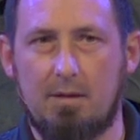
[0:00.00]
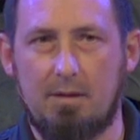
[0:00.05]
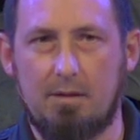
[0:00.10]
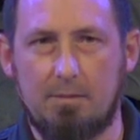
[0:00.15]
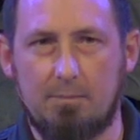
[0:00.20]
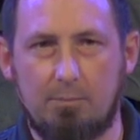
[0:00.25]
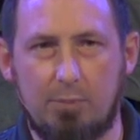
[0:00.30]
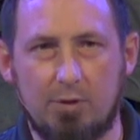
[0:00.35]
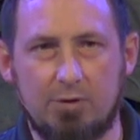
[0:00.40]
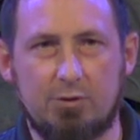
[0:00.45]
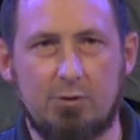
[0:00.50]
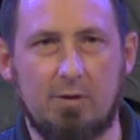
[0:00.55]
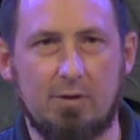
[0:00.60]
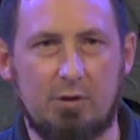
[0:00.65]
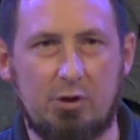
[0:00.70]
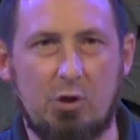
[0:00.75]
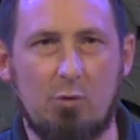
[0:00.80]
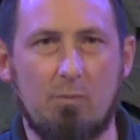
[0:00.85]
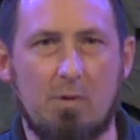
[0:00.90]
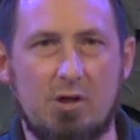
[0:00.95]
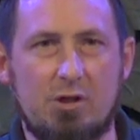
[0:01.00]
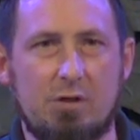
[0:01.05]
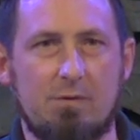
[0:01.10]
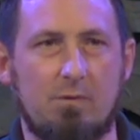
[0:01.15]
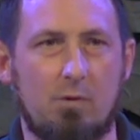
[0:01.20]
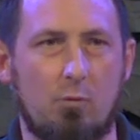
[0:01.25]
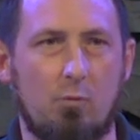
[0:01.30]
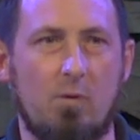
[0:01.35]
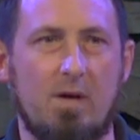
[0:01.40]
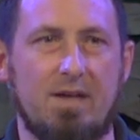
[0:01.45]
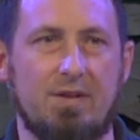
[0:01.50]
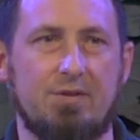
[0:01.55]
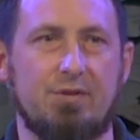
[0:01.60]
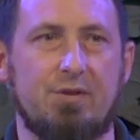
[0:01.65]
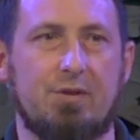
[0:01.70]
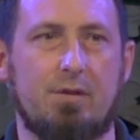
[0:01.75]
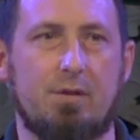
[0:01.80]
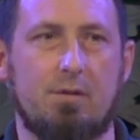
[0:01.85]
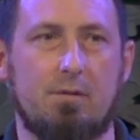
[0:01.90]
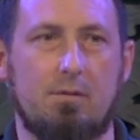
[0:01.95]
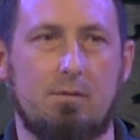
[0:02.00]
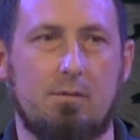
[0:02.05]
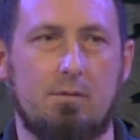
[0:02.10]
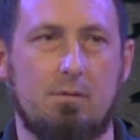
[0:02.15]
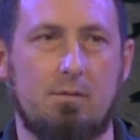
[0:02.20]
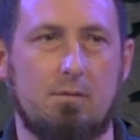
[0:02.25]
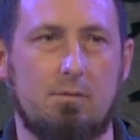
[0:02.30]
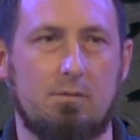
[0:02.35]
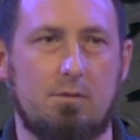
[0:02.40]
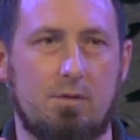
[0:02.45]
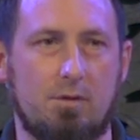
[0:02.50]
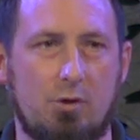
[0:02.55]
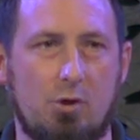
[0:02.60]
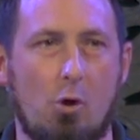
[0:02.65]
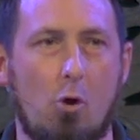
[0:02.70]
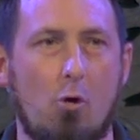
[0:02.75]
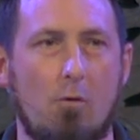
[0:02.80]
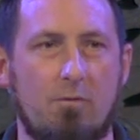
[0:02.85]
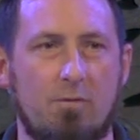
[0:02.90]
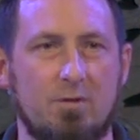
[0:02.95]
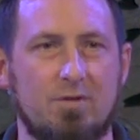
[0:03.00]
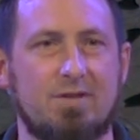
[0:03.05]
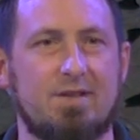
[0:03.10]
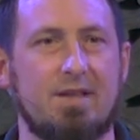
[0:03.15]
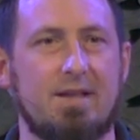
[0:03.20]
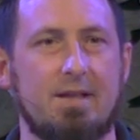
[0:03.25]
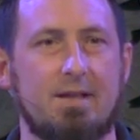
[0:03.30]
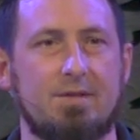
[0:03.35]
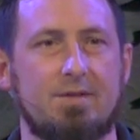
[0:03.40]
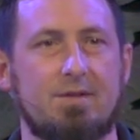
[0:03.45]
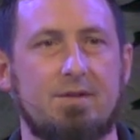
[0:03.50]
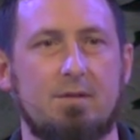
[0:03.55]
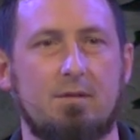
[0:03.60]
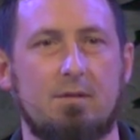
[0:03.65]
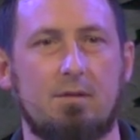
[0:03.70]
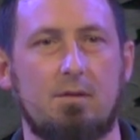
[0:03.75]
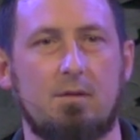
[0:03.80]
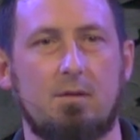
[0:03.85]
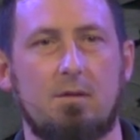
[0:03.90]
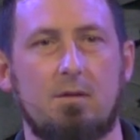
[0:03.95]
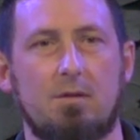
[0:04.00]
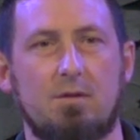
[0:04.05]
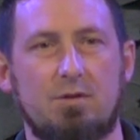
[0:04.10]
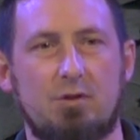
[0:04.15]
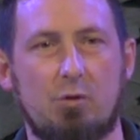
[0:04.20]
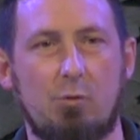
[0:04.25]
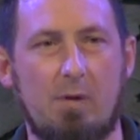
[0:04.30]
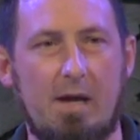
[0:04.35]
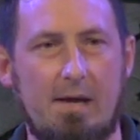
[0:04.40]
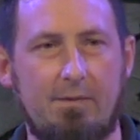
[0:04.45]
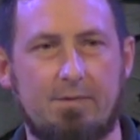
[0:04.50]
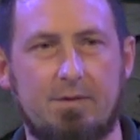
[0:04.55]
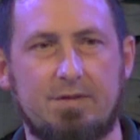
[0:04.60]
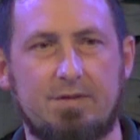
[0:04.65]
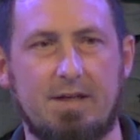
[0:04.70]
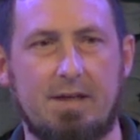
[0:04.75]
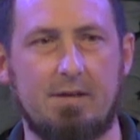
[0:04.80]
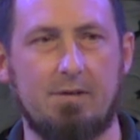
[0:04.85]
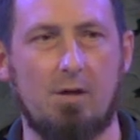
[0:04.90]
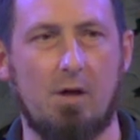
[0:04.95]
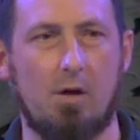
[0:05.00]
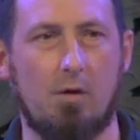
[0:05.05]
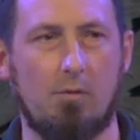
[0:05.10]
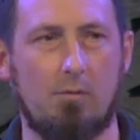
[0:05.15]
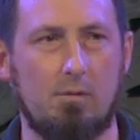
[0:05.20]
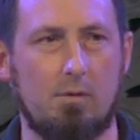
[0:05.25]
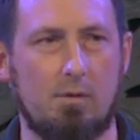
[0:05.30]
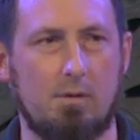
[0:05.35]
puts her at too much of a risk to go overseas. So we have to say no.